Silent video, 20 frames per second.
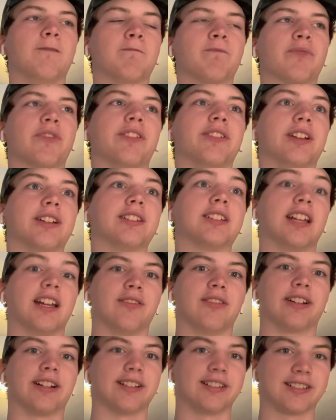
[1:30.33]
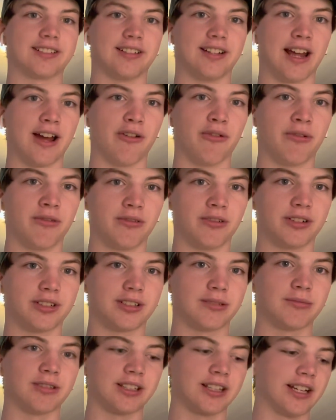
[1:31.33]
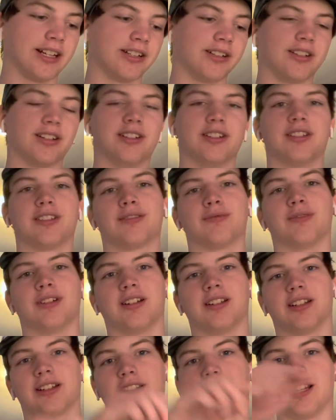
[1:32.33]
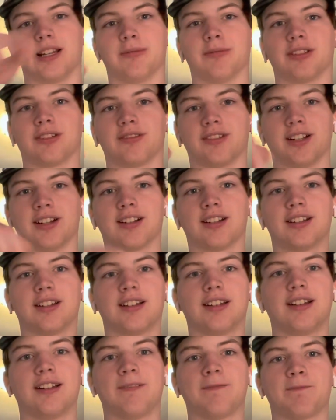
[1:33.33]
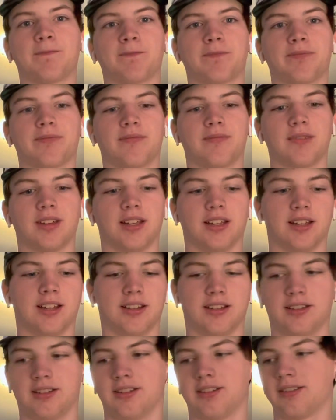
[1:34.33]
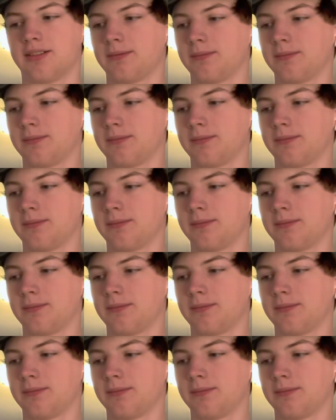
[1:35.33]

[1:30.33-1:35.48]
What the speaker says: unless they have like a snout or something like that, you're gonna just want like a hemisphere. And